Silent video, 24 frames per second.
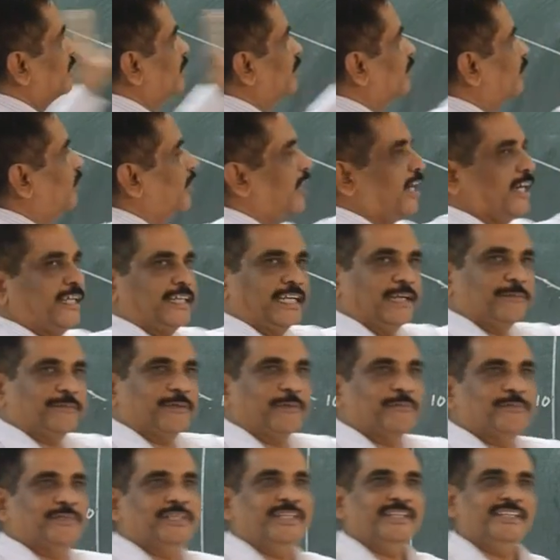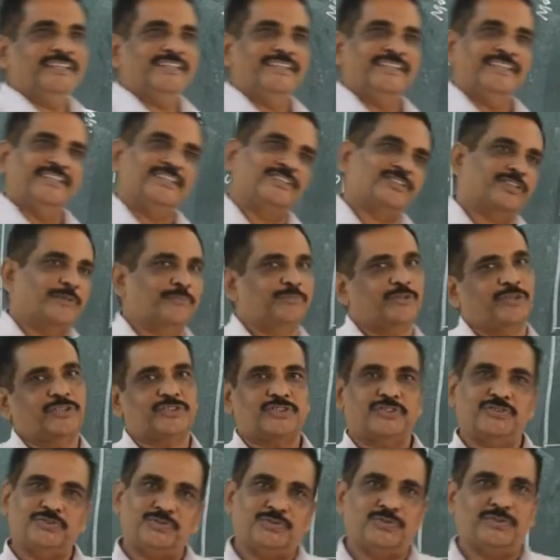collected from the
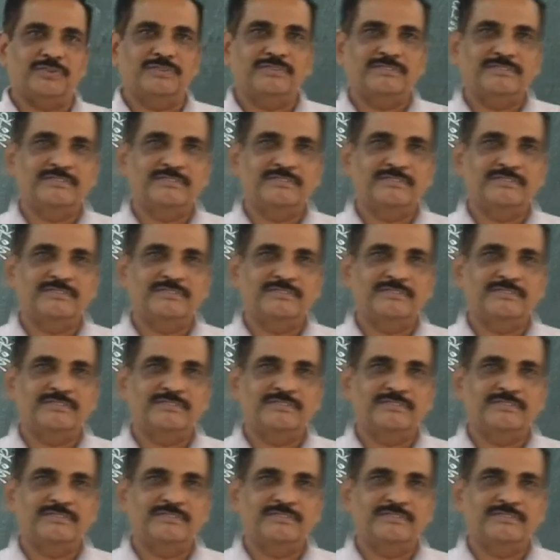subduction zone.